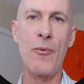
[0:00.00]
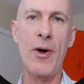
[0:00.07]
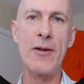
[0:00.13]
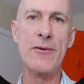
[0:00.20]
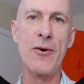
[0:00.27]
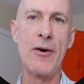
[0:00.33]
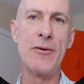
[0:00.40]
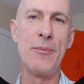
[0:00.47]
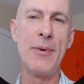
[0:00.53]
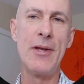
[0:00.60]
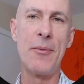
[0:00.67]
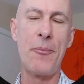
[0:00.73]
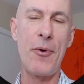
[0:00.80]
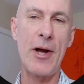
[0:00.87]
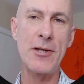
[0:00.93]
what is going to be
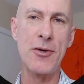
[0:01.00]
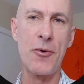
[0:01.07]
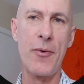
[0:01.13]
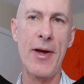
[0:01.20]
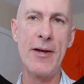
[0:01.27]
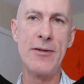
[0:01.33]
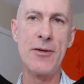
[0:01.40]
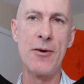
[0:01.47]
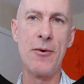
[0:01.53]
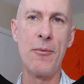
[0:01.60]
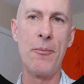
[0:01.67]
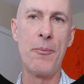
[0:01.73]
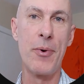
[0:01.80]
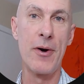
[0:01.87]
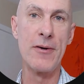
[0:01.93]
the pressure ratio
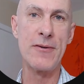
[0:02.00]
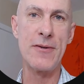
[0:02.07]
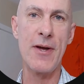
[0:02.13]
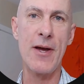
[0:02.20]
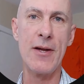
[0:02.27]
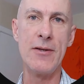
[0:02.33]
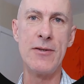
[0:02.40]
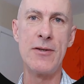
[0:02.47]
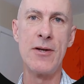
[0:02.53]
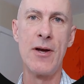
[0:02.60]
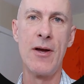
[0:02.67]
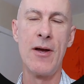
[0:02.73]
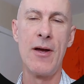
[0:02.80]
per stage.